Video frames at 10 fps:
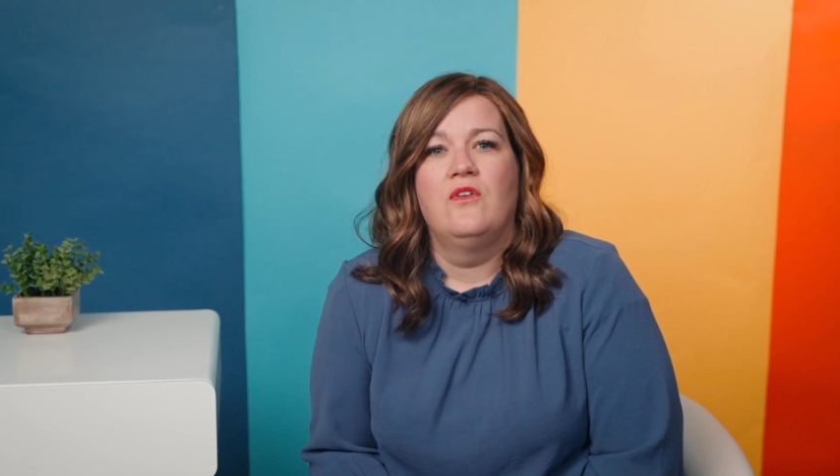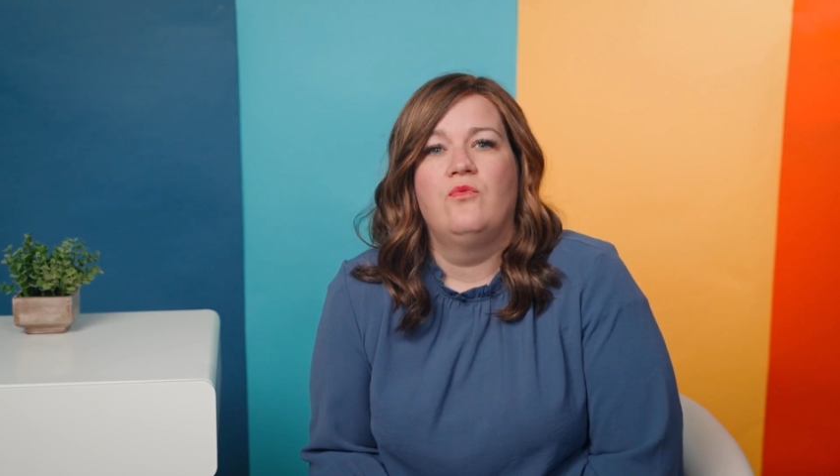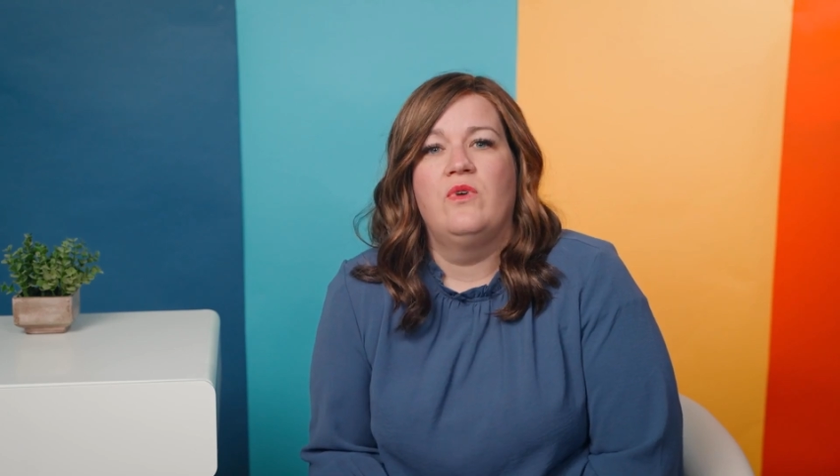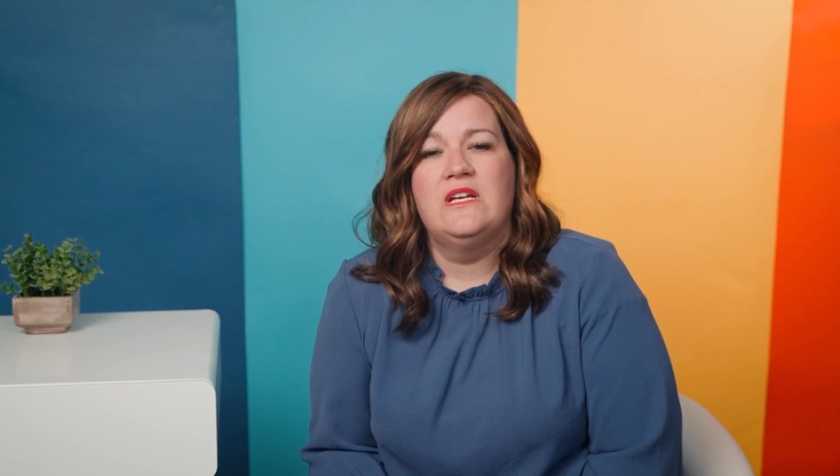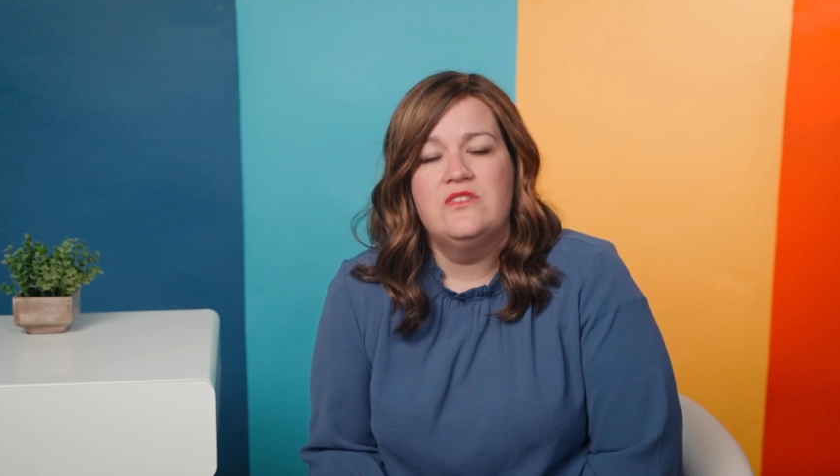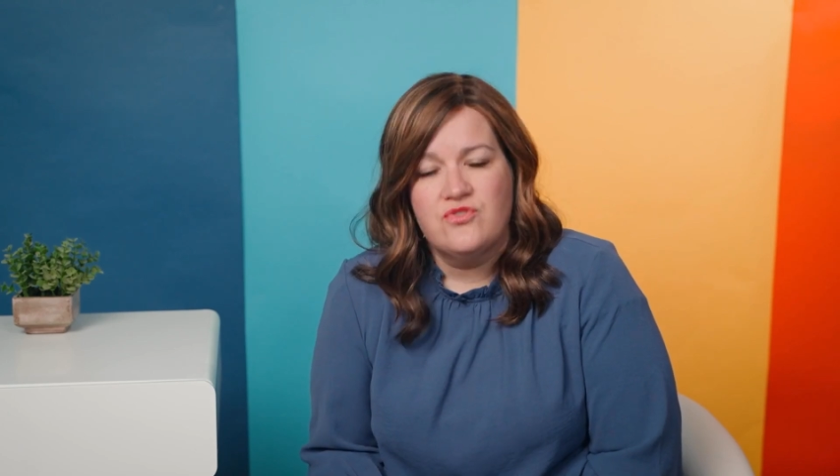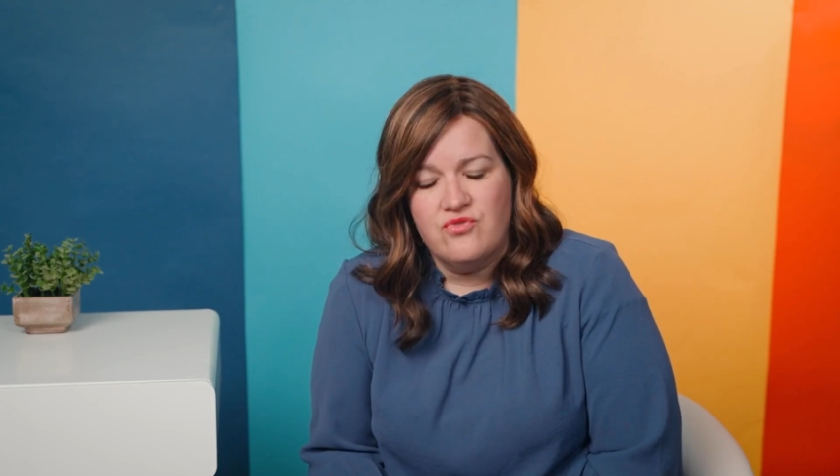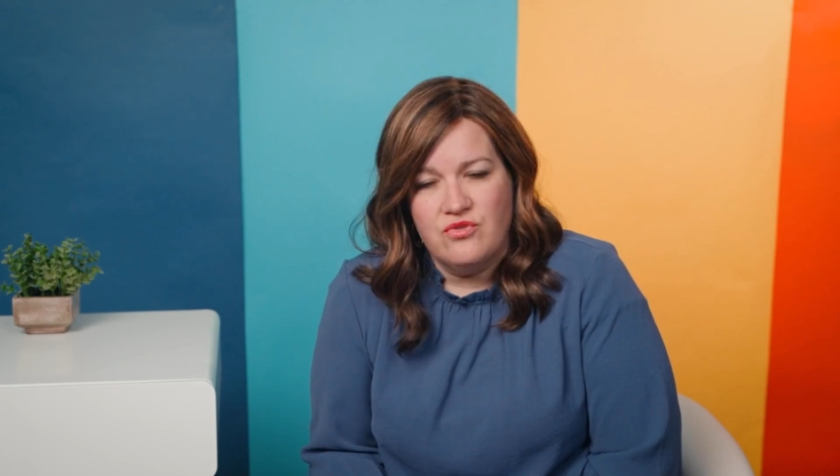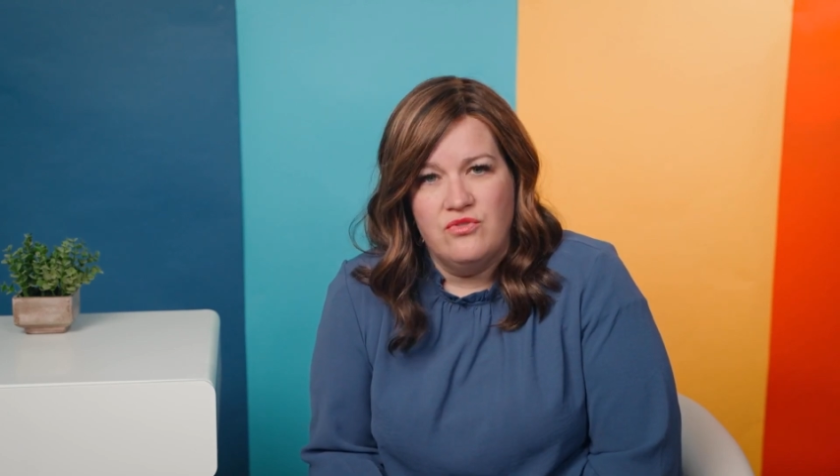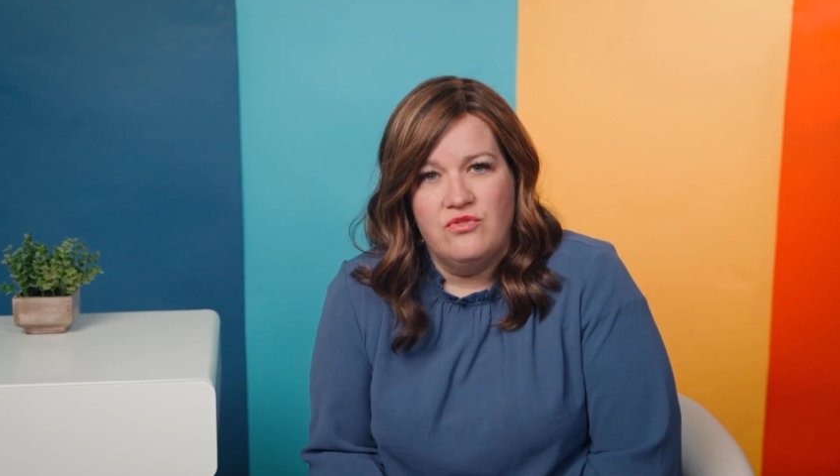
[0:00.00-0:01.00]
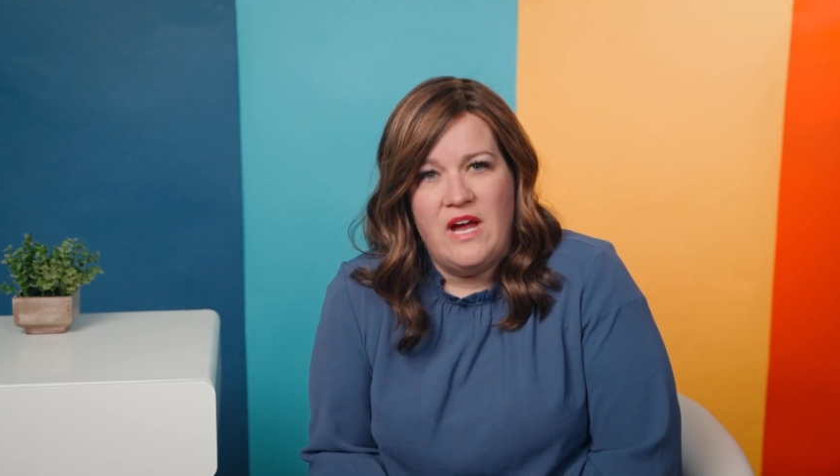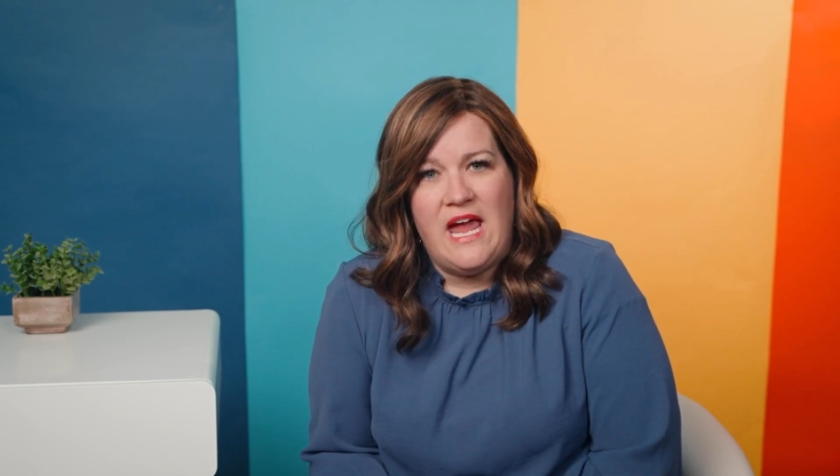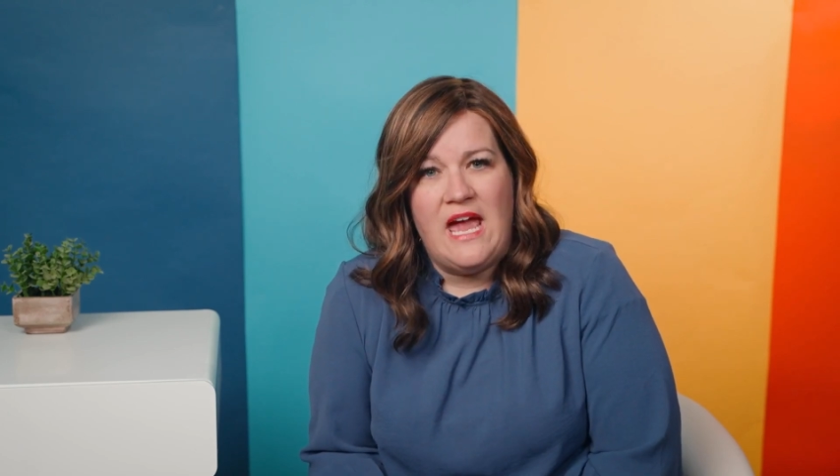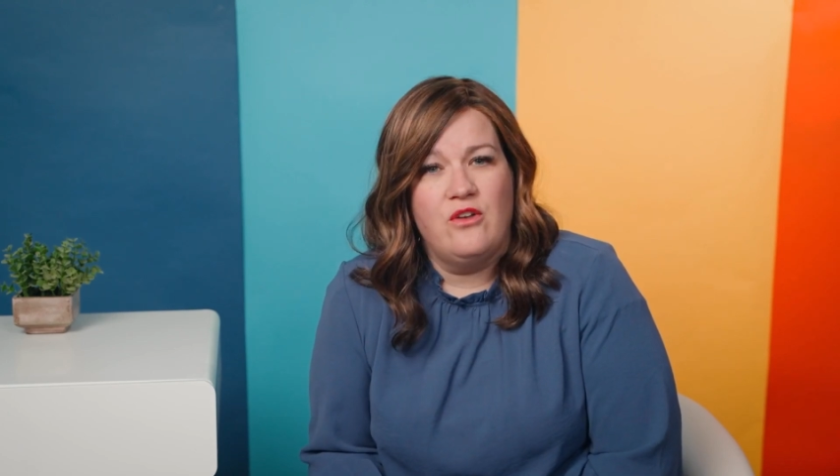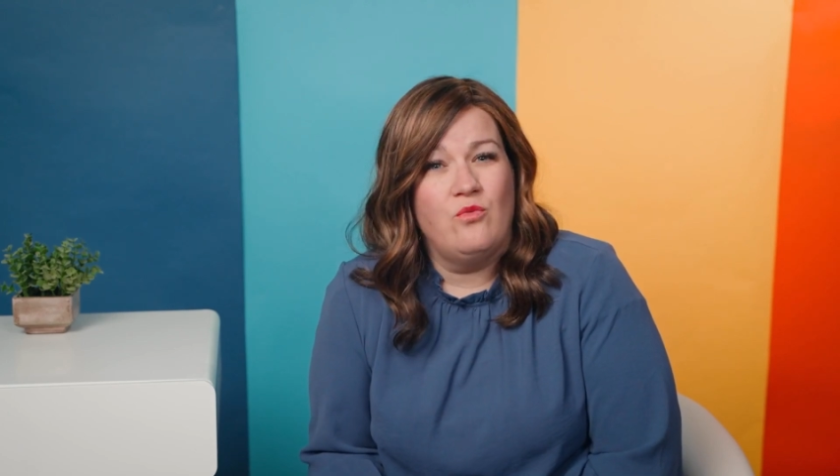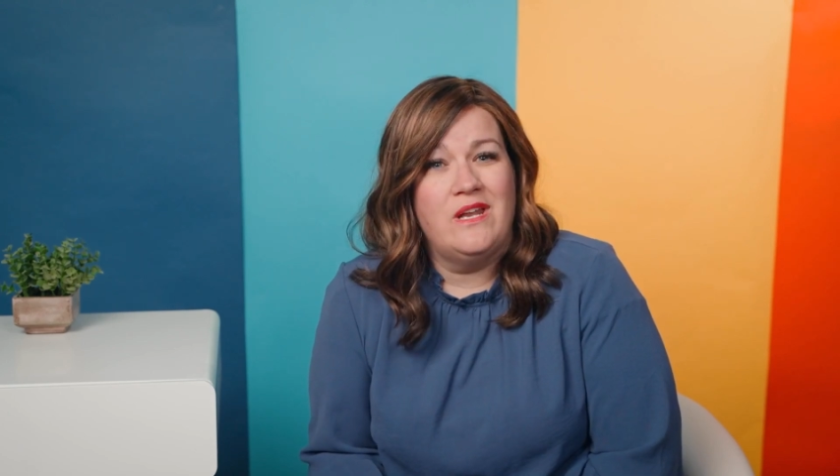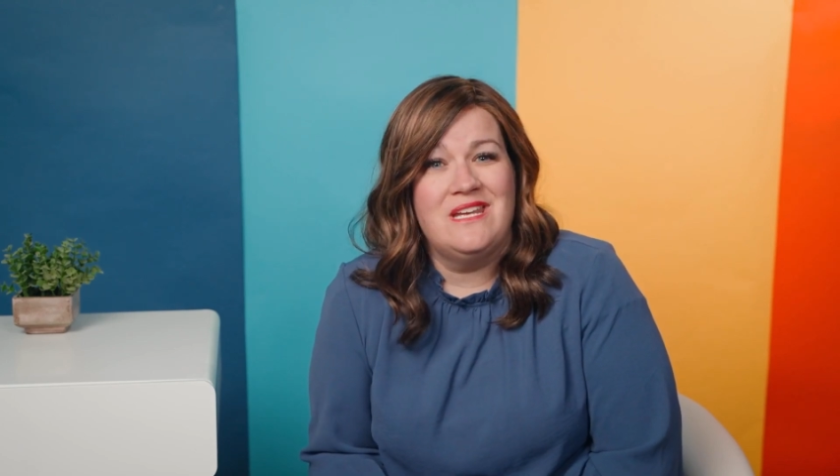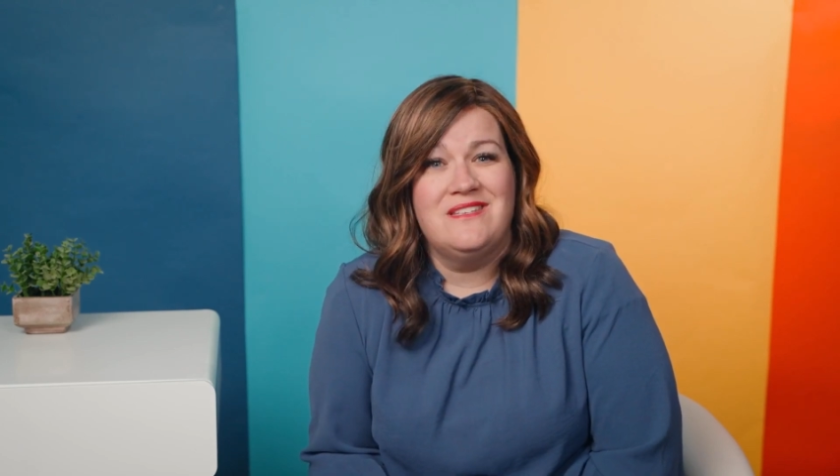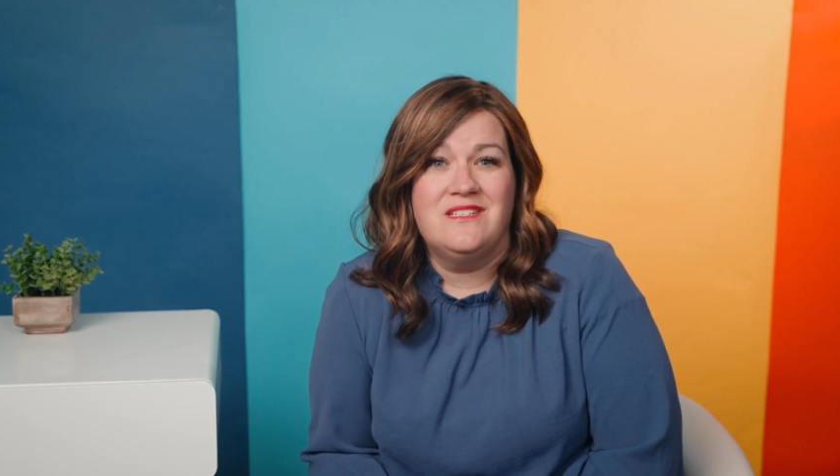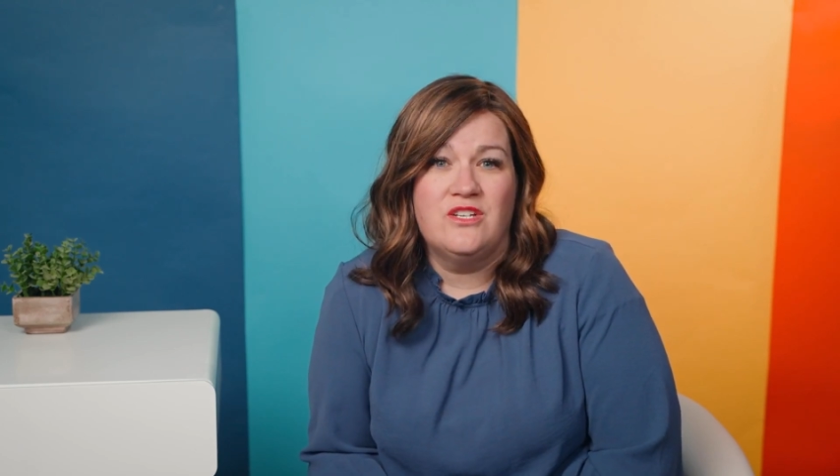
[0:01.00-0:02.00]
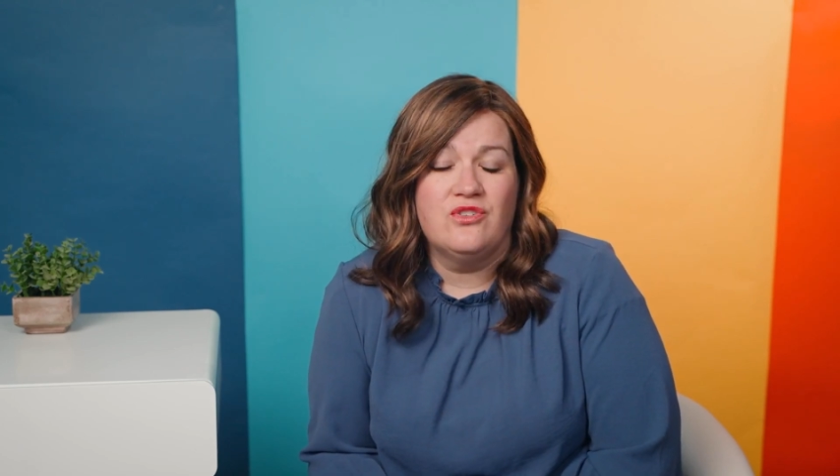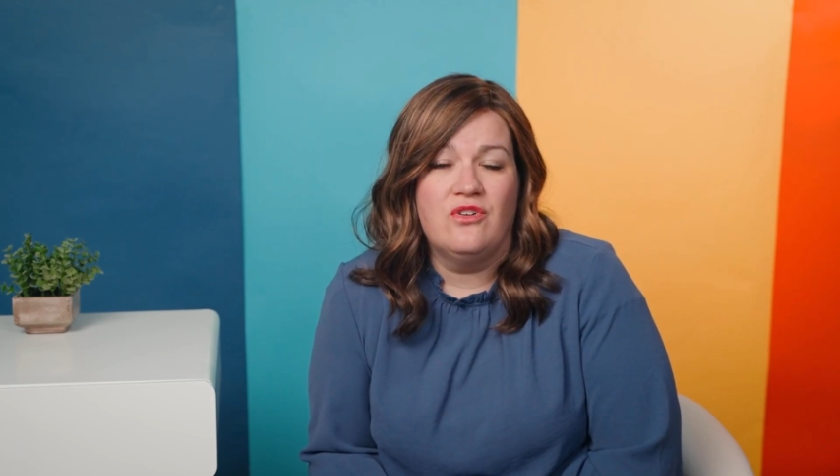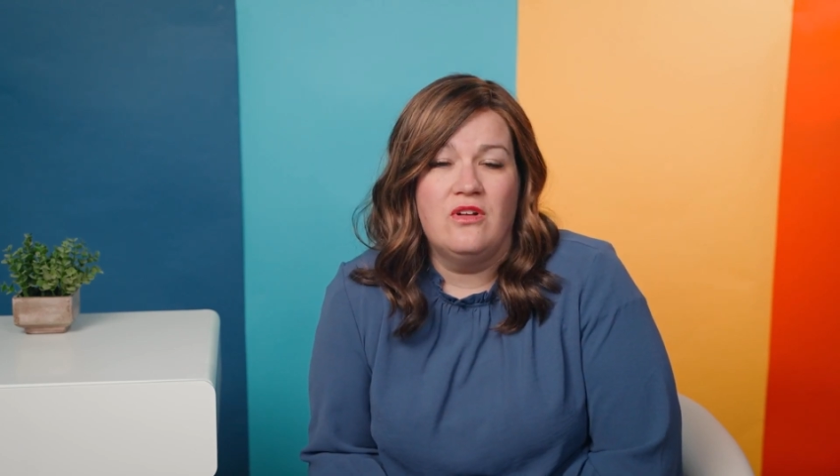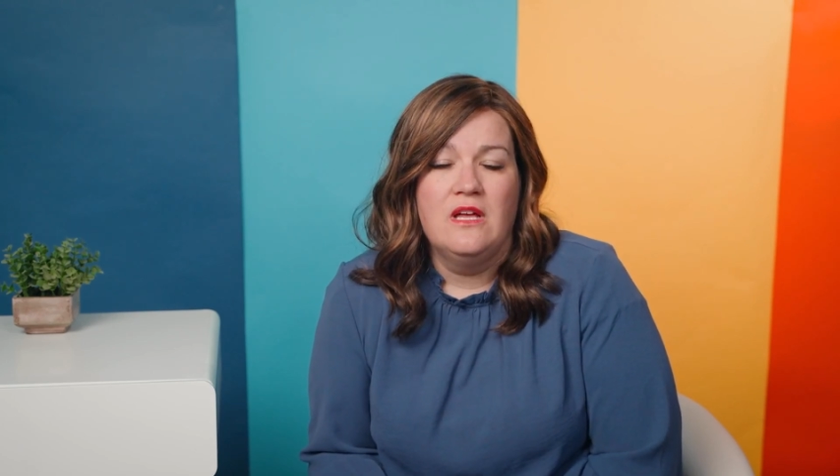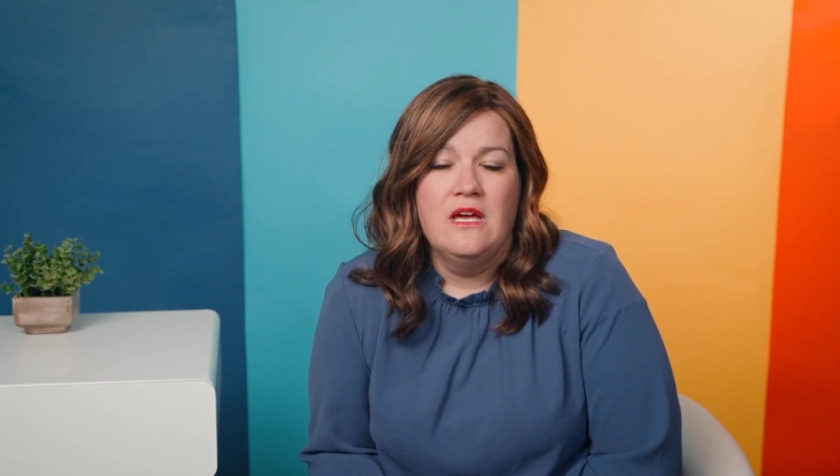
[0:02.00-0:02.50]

what is true and what is digital.